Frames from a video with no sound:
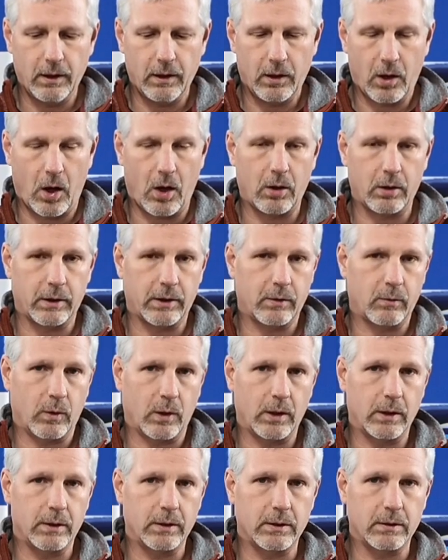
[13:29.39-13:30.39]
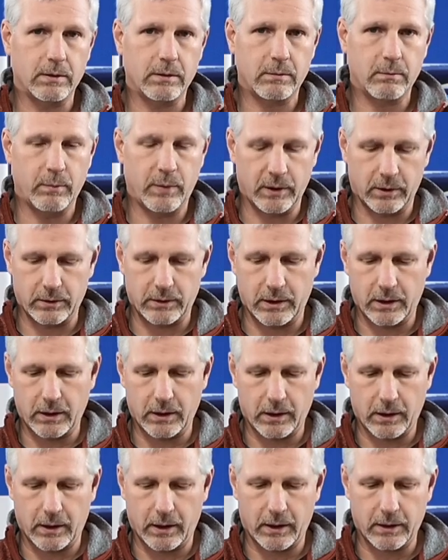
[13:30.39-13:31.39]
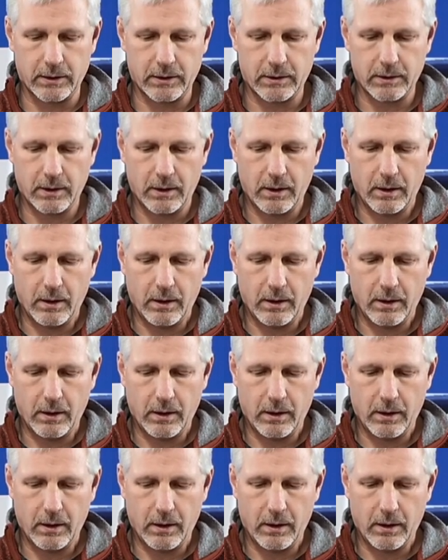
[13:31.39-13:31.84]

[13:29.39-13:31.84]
all-in-one built into this.